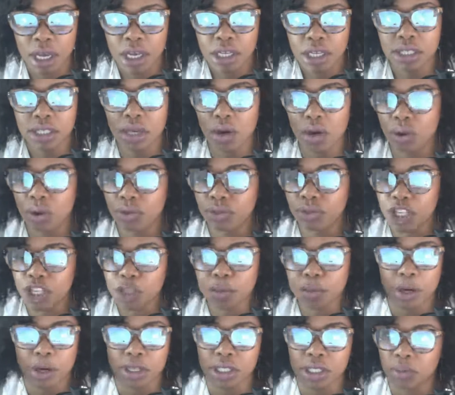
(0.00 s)
So this
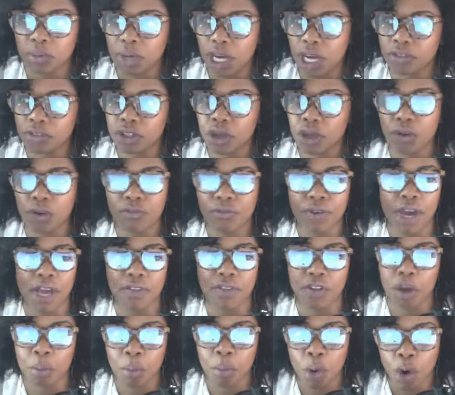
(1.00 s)
person would have to go find
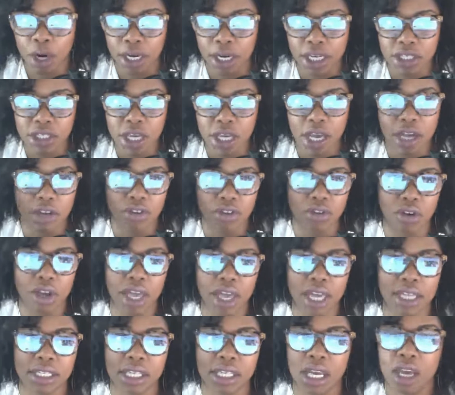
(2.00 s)
their mortgage
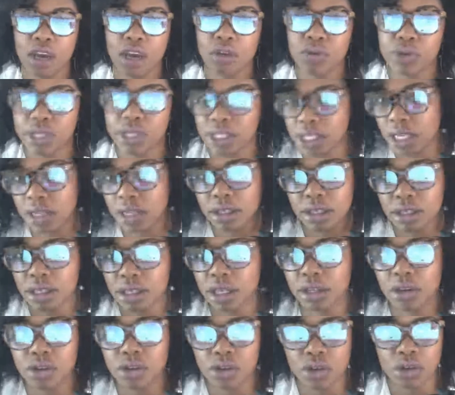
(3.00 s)
contract, rescind the
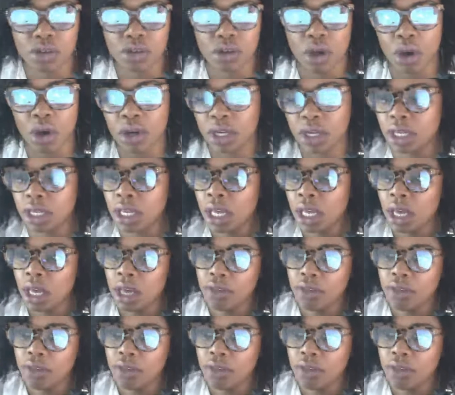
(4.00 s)
signatures on it.